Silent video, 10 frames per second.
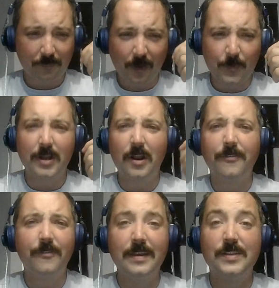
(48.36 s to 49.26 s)
When enough
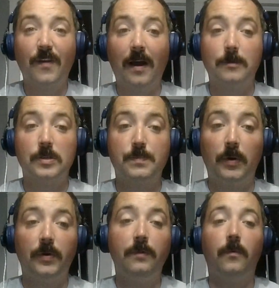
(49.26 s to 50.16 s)
of these fibers
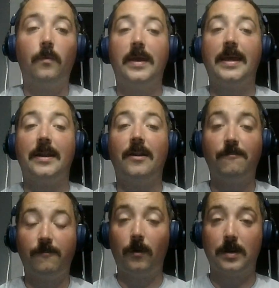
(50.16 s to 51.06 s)
pull, we get enough
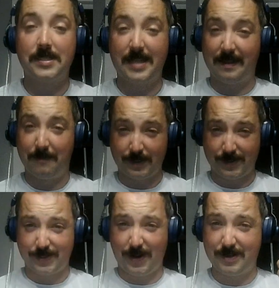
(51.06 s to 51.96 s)
force and the
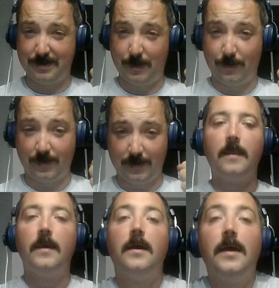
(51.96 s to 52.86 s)
muscles start to move.
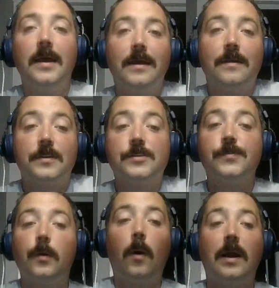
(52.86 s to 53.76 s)
This
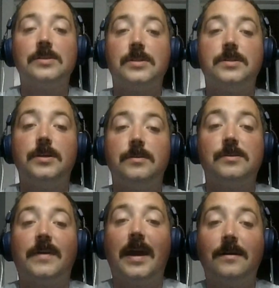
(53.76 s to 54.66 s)
requires the use
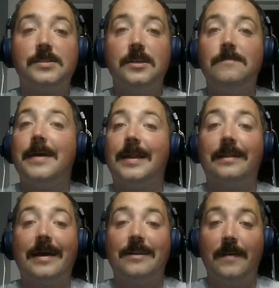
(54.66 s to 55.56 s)
of calcium and a
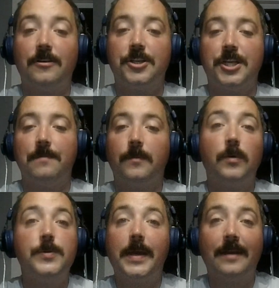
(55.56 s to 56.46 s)
lot of energy,
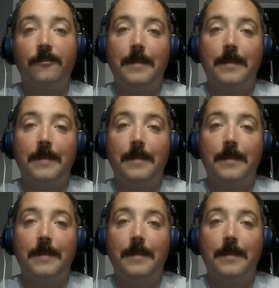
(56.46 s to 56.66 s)
which we get from